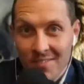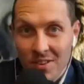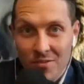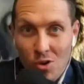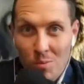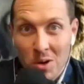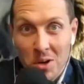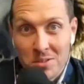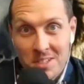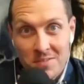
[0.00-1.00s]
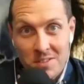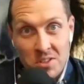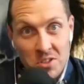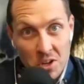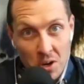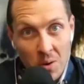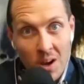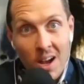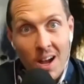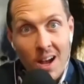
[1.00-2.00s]
a former host of this show
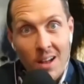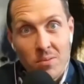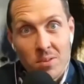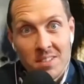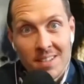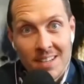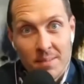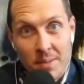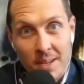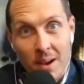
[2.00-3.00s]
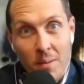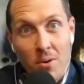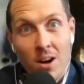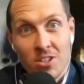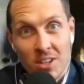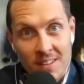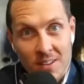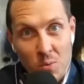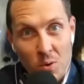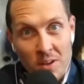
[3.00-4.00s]
was sending me a project that
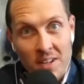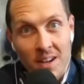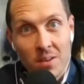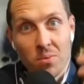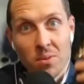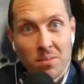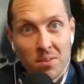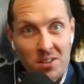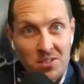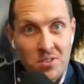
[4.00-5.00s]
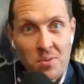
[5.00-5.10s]
they're working on with regard to a